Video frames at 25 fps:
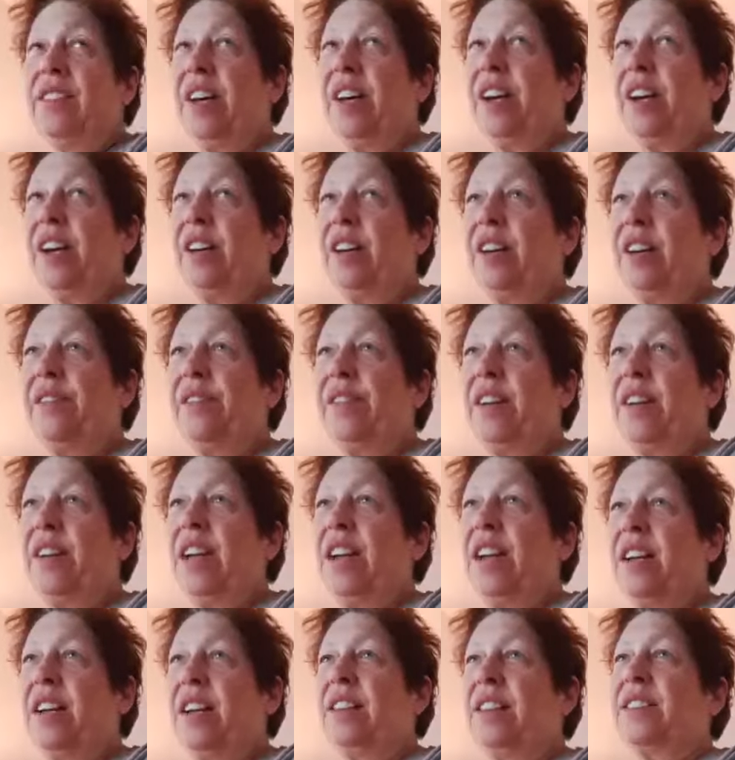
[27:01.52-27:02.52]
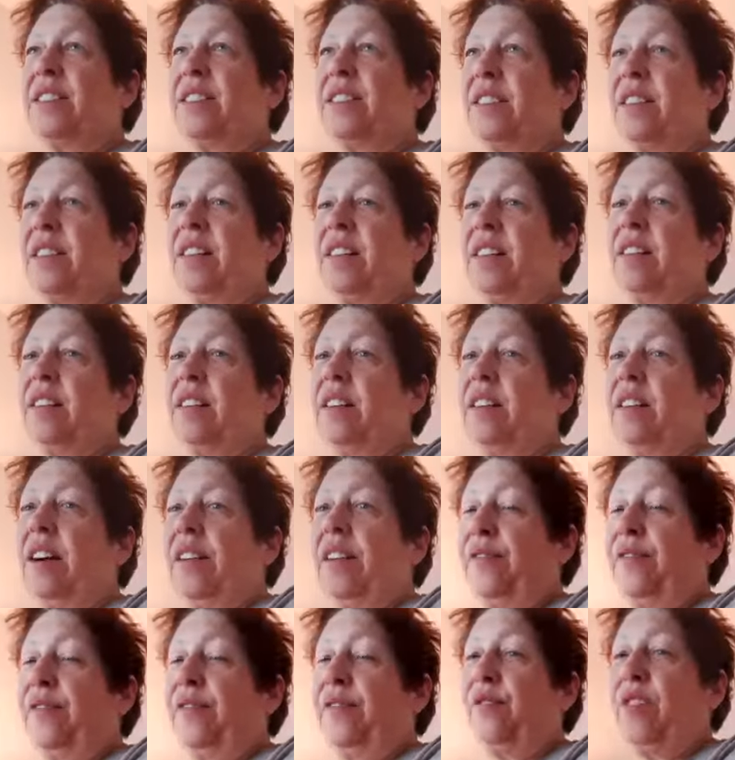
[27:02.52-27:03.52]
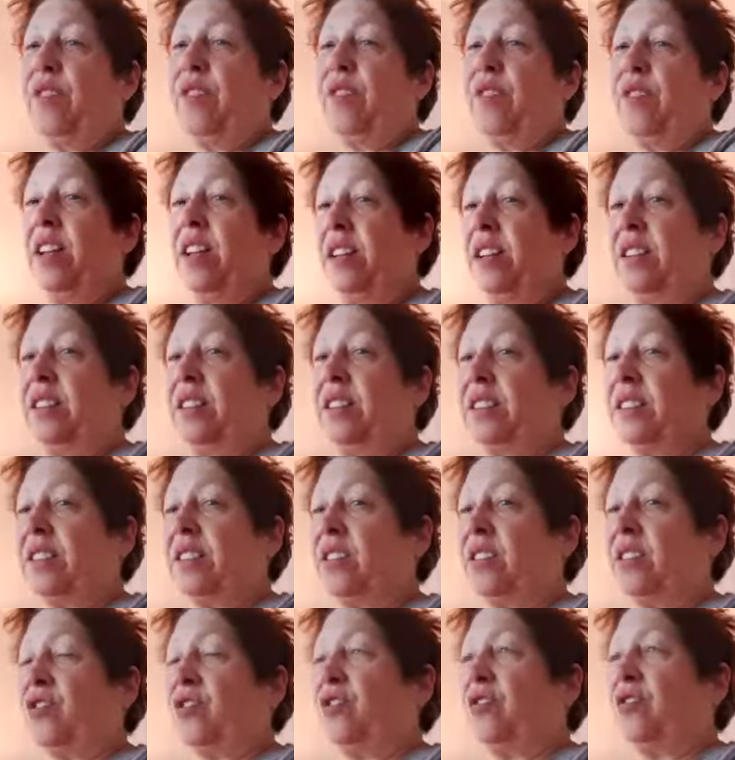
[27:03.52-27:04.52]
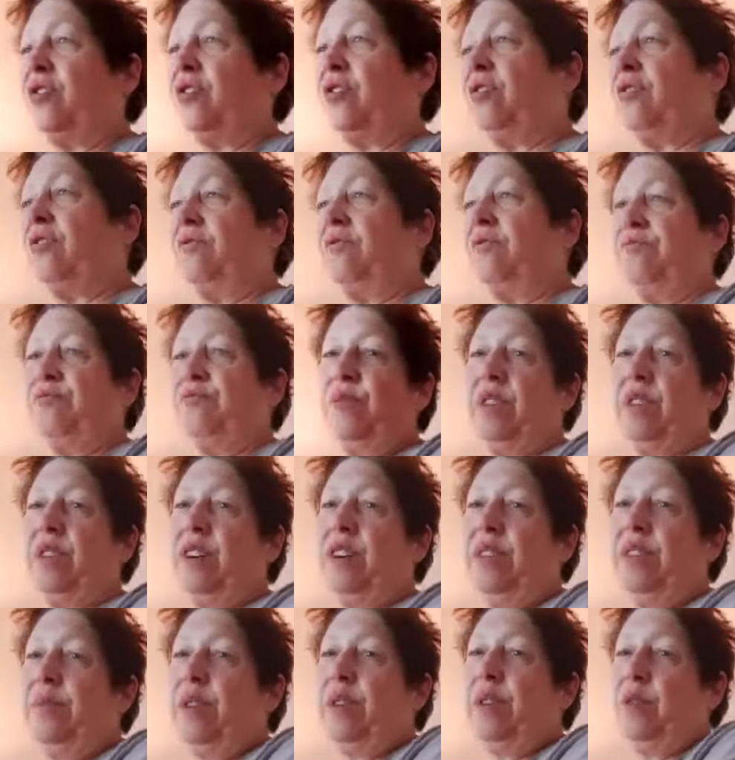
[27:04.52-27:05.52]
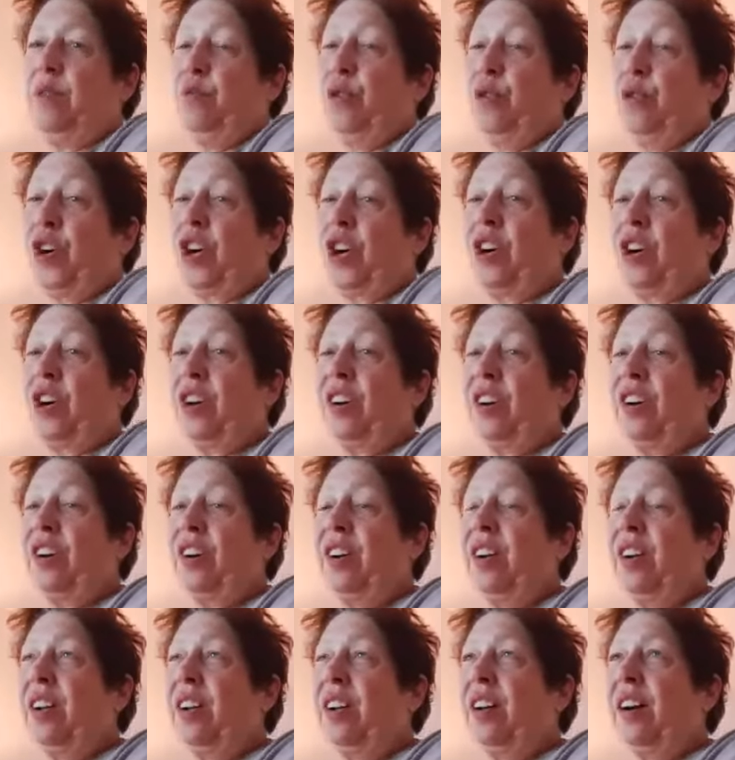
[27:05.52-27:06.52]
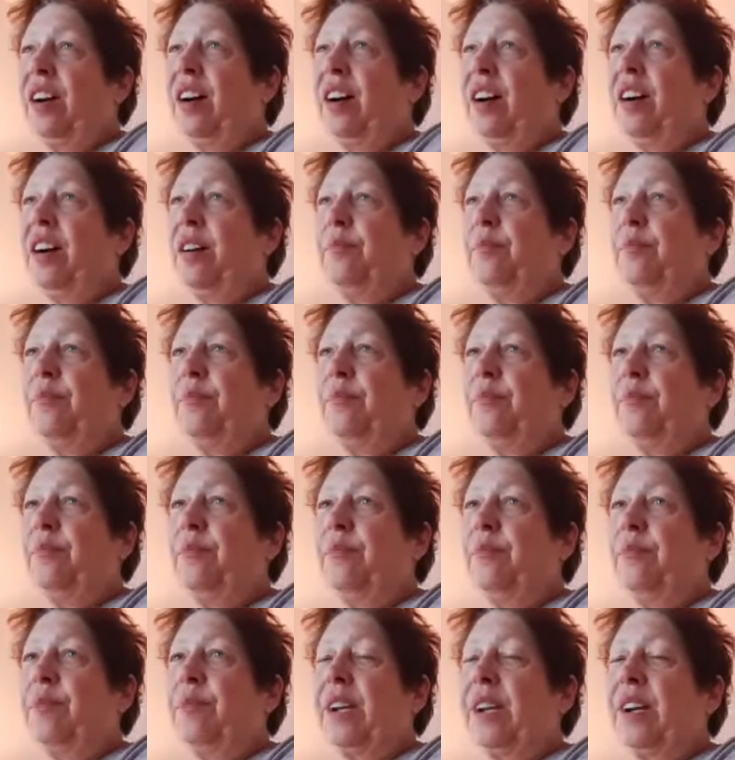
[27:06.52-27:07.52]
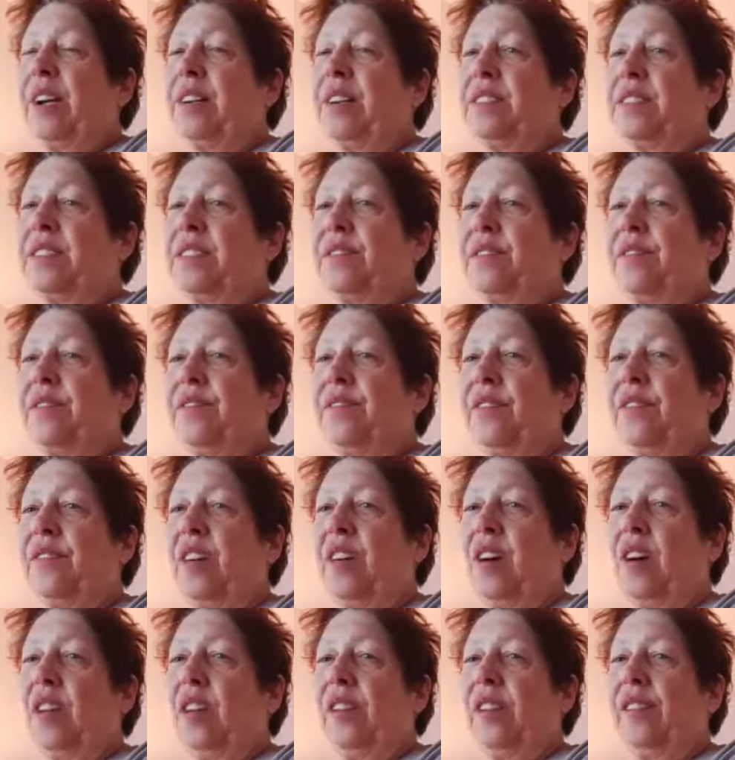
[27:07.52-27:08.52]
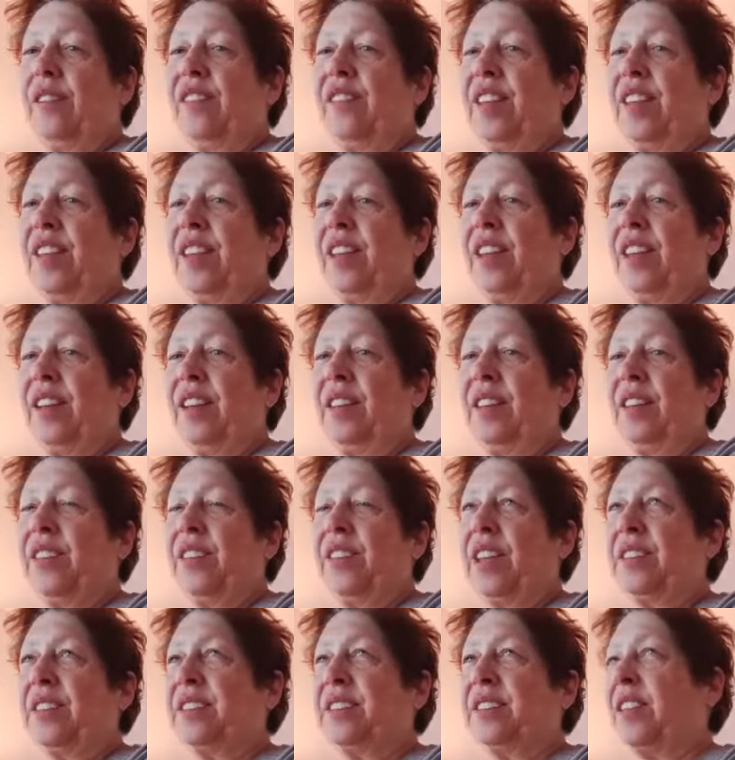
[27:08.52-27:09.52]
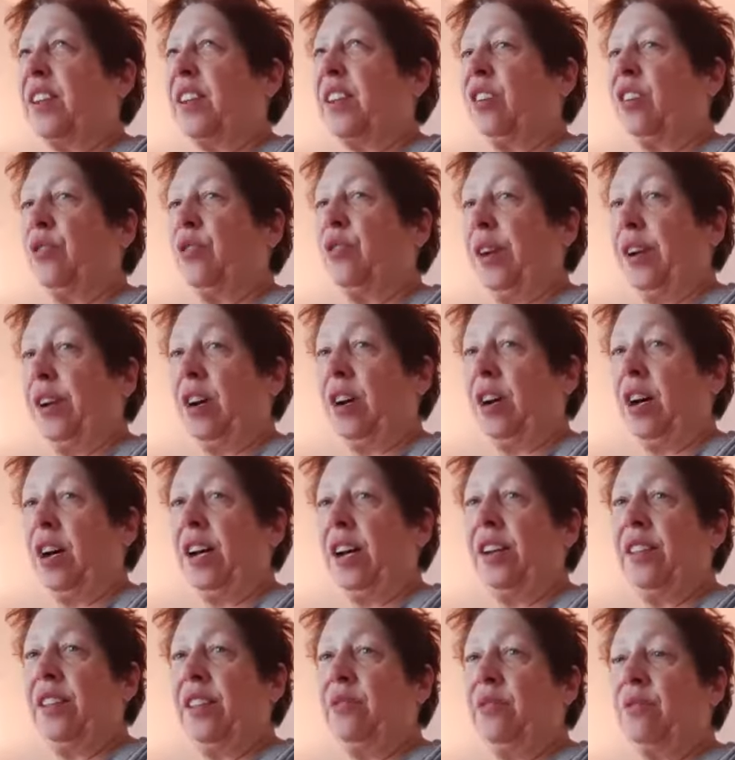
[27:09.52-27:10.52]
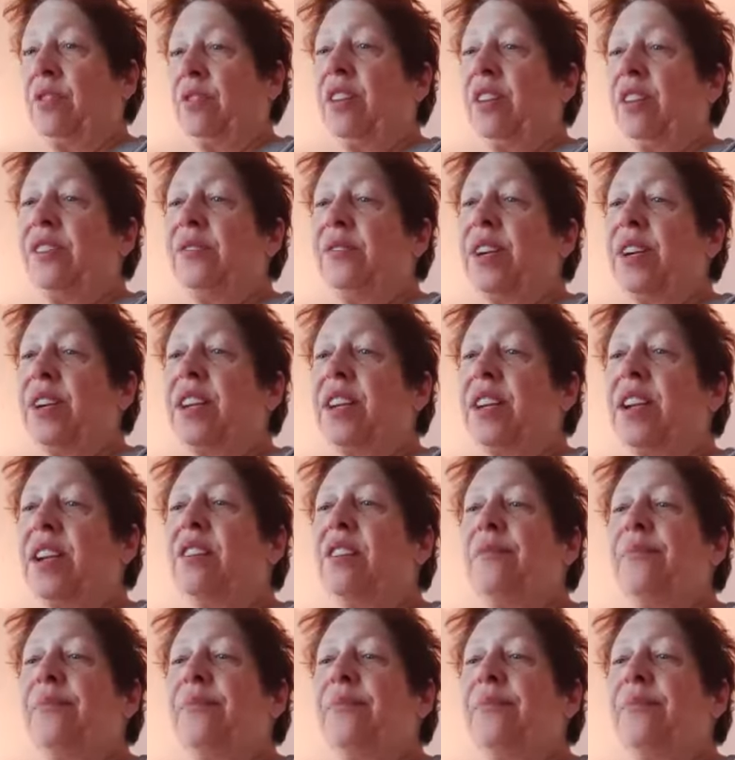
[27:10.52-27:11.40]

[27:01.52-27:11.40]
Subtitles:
enough as a friend, a sister, a worker, because of all of the things that are going on in the world right now.